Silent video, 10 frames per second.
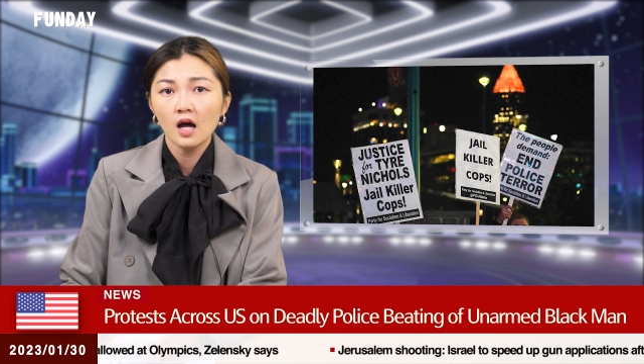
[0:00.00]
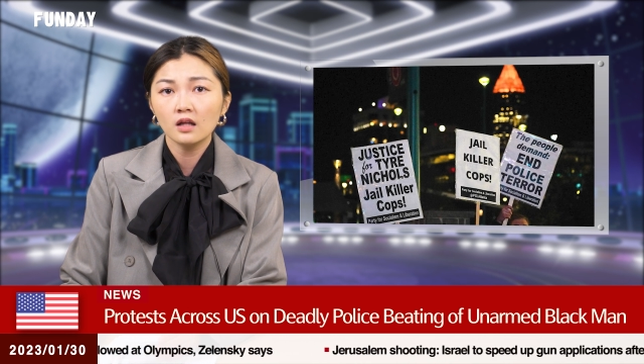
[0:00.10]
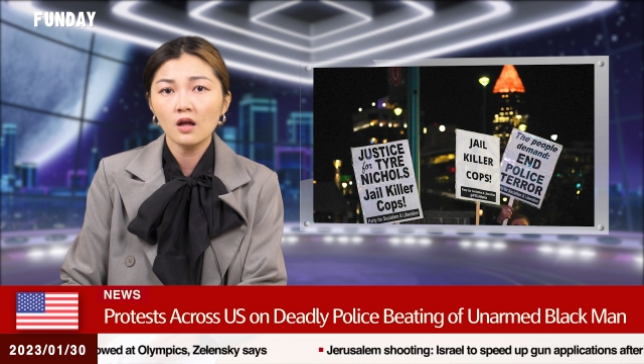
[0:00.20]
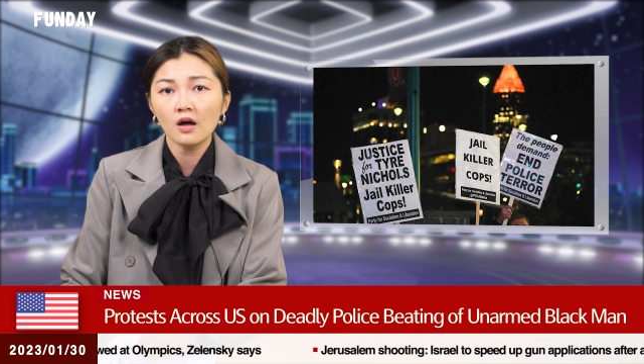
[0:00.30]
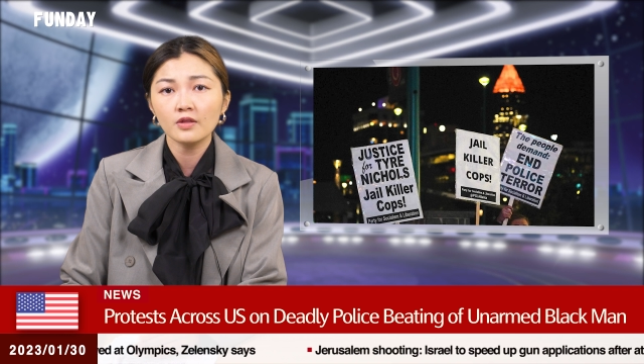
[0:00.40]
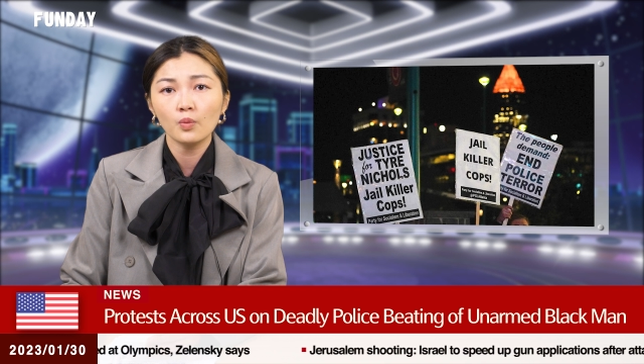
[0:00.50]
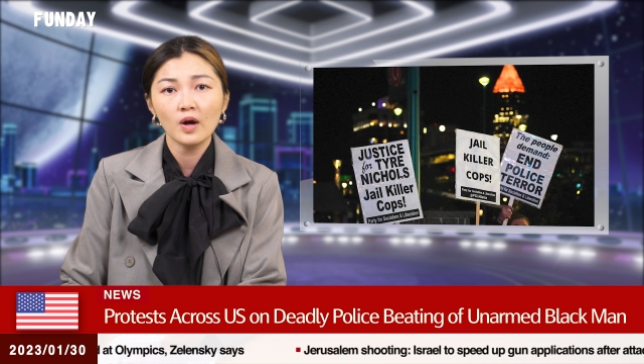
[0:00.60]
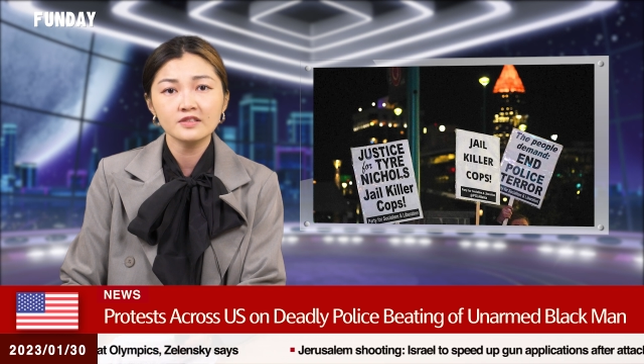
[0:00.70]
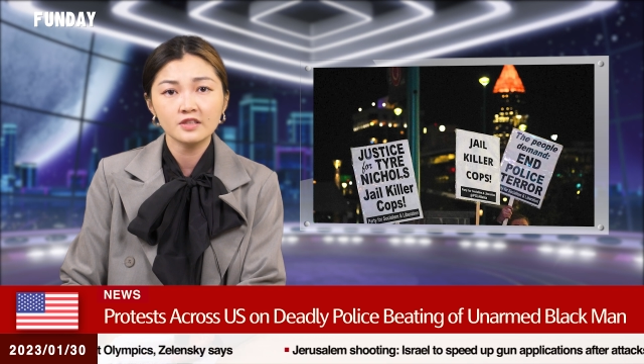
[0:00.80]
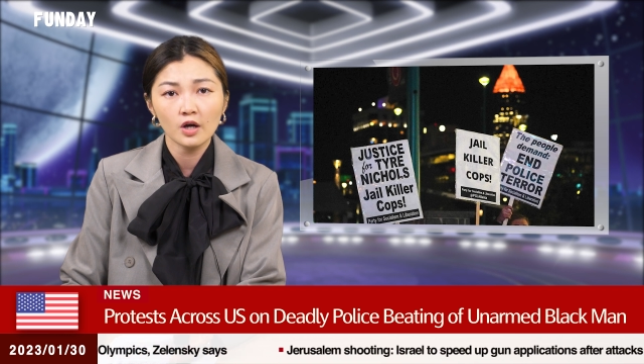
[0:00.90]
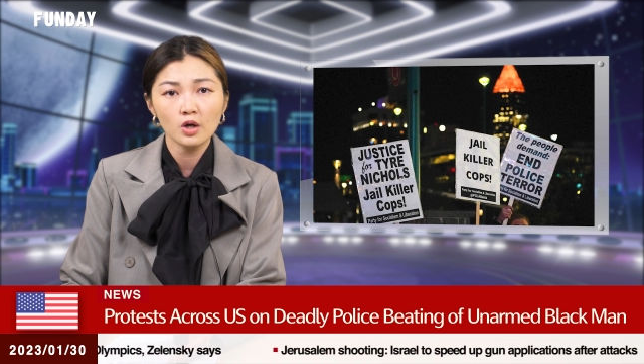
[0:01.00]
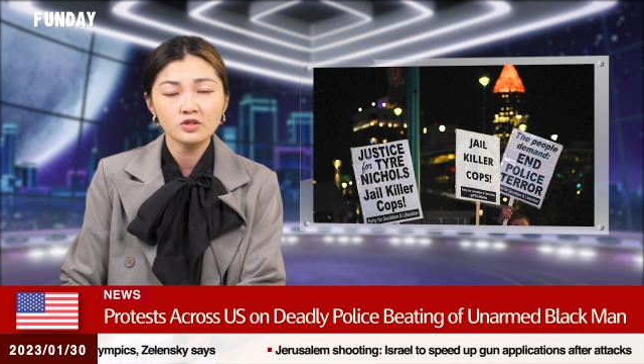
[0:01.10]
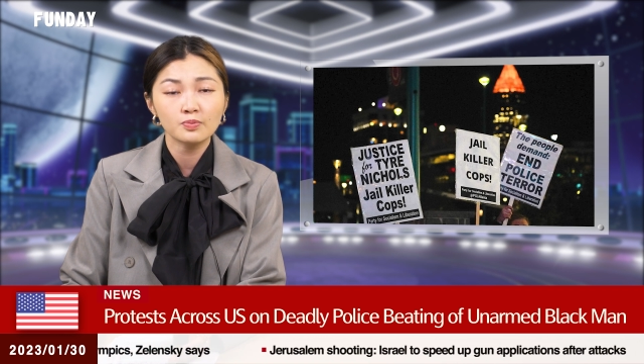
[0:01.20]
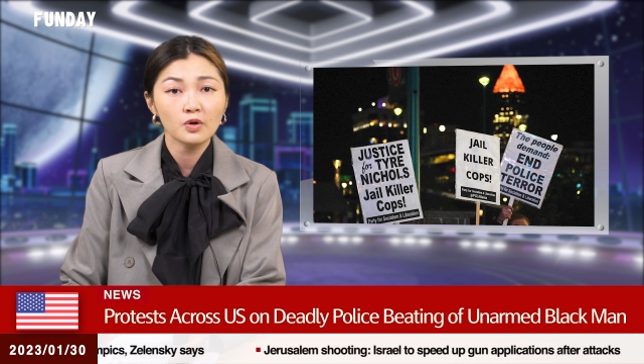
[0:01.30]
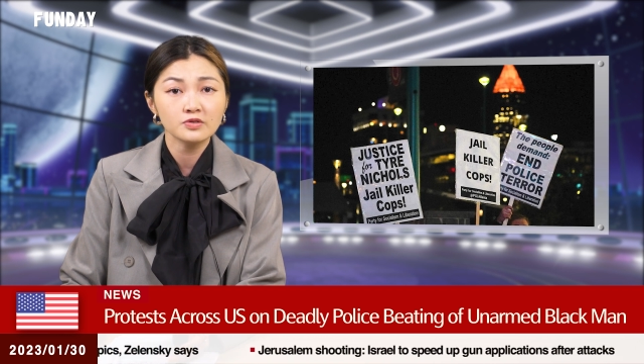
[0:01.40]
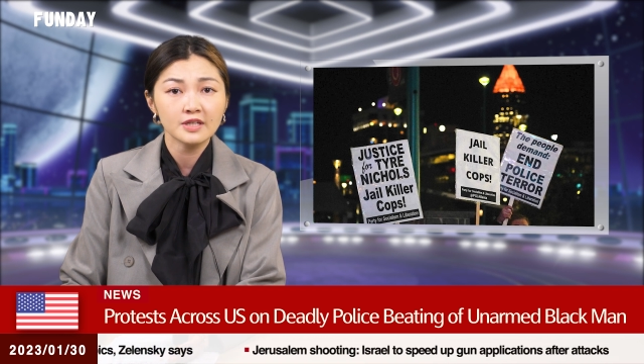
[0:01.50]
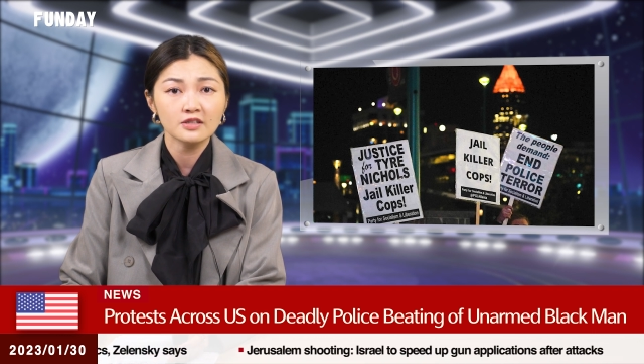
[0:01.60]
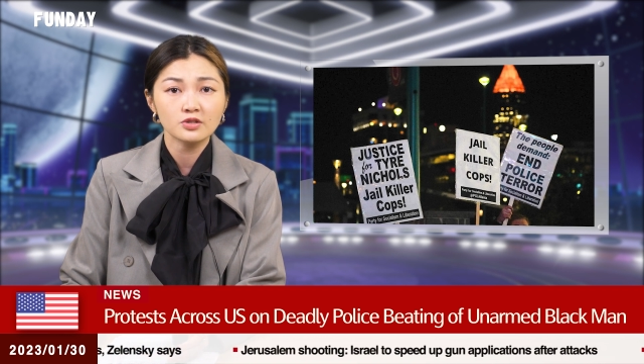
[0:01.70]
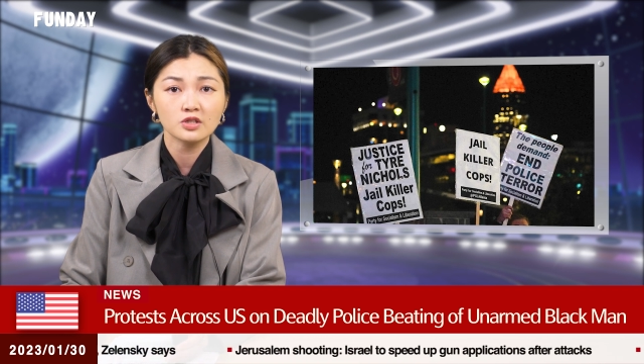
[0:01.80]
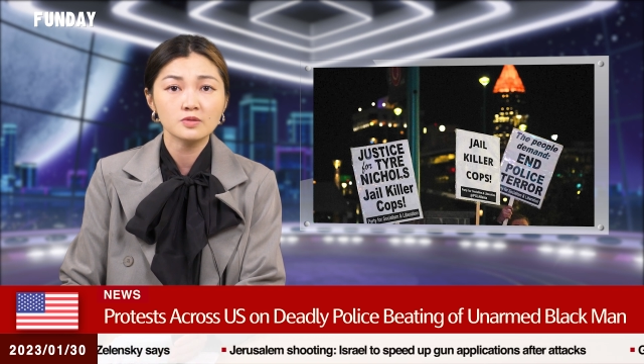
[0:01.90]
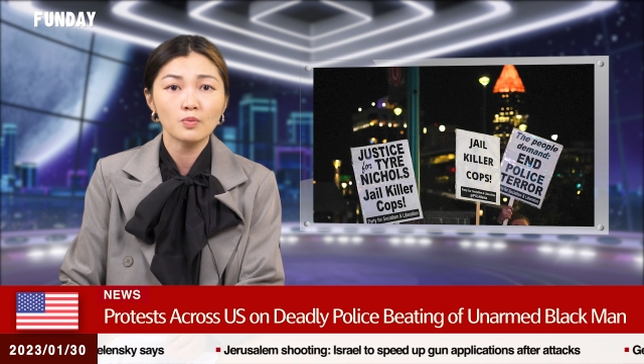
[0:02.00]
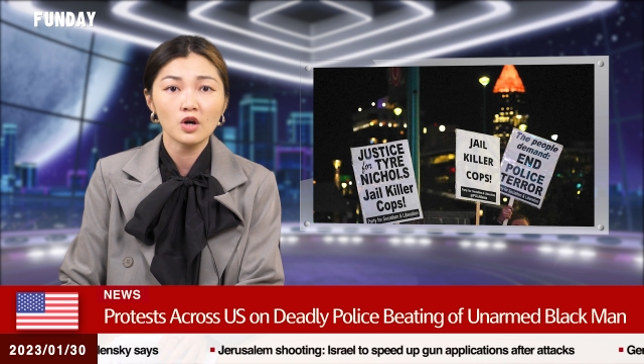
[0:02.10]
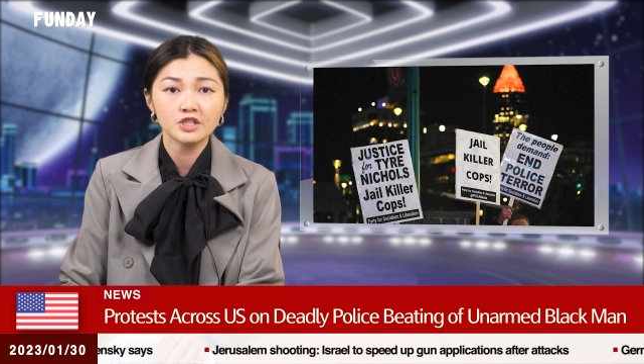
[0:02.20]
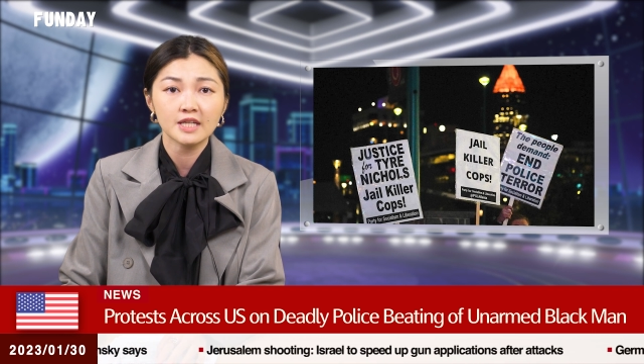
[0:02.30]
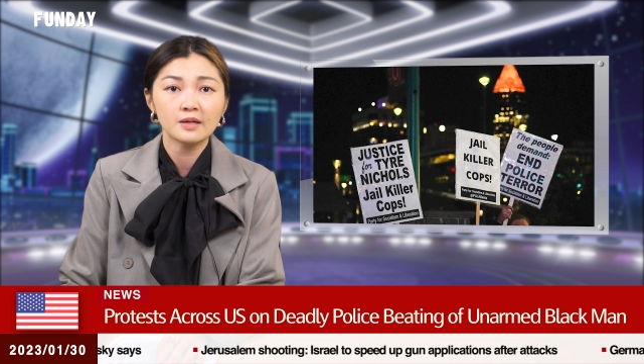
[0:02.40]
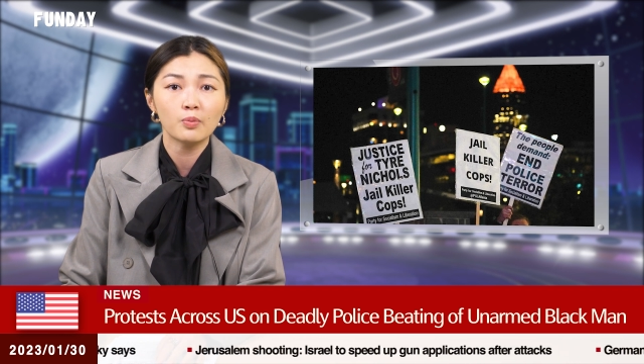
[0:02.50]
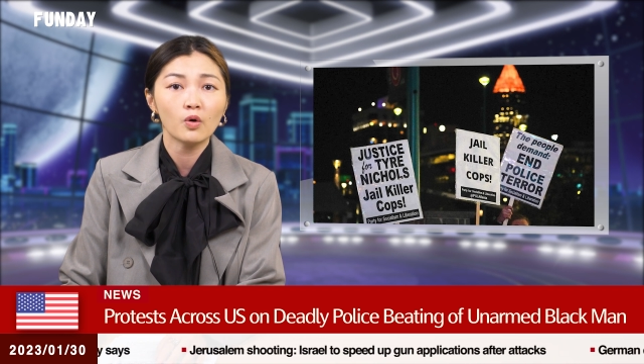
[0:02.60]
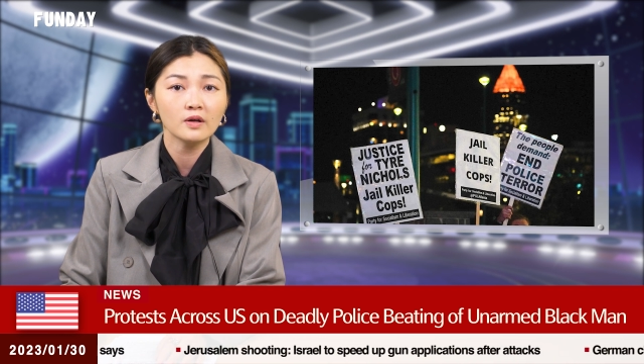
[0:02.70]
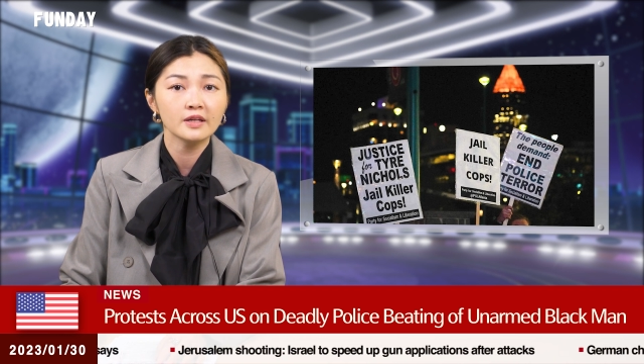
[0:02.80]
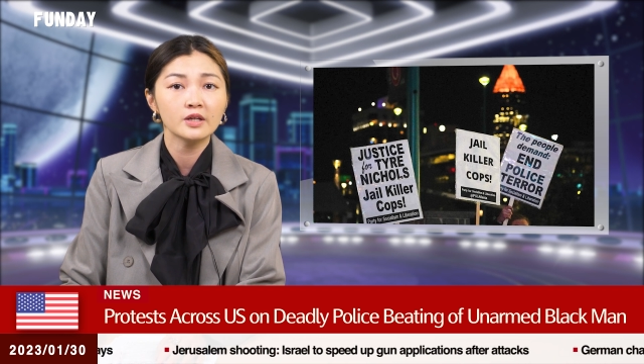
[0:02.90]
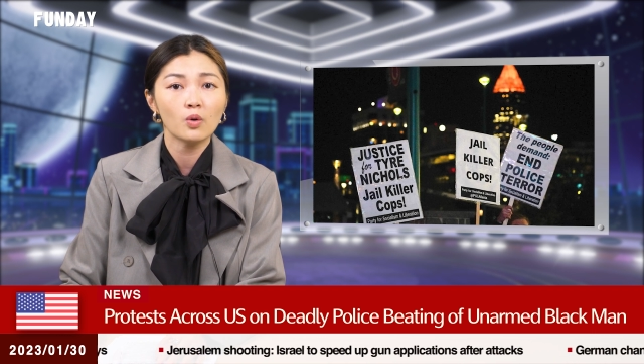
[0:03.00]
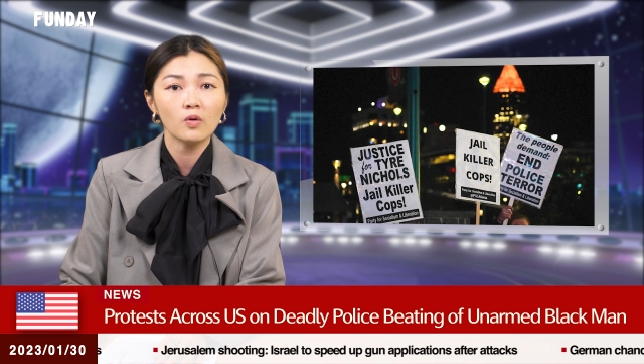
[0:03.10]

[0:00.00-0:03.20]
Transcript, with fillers: Along the West Coast, protesters marched in Portland,